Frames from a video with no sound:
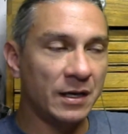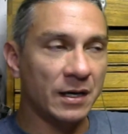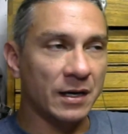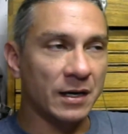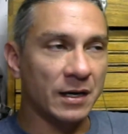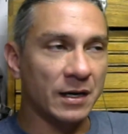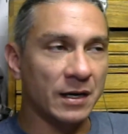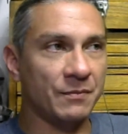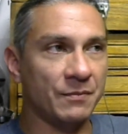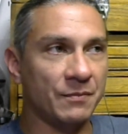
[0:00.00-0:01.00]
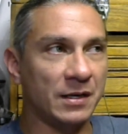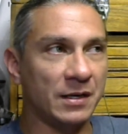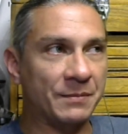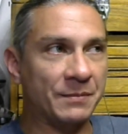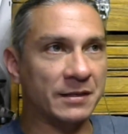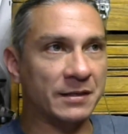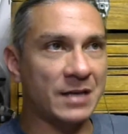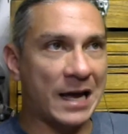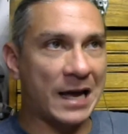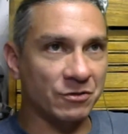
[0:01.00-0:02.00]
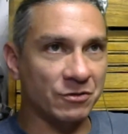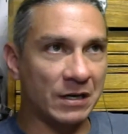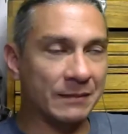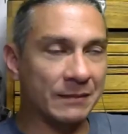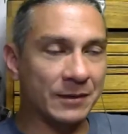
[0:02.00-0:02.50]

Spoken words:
meaning I'm not exaggerating.